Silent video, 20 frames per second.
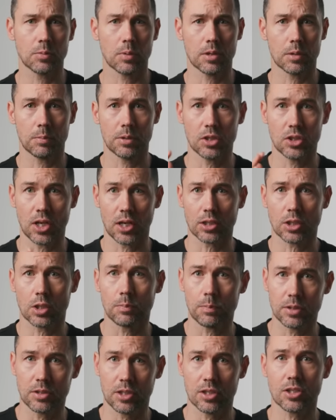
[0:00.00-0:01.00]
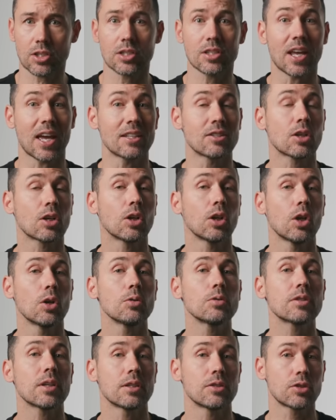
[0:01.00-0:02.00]
with the projector positioned as
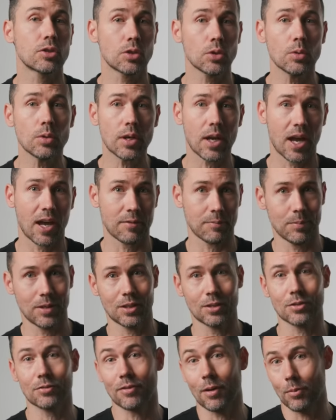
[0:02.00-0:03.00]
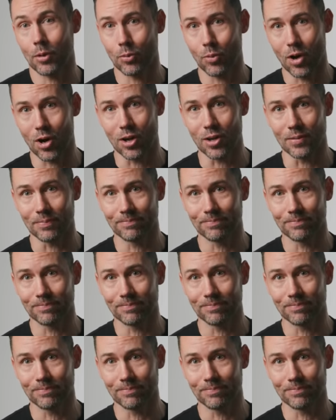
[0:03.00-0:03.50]
close as two and a half meters from a wall.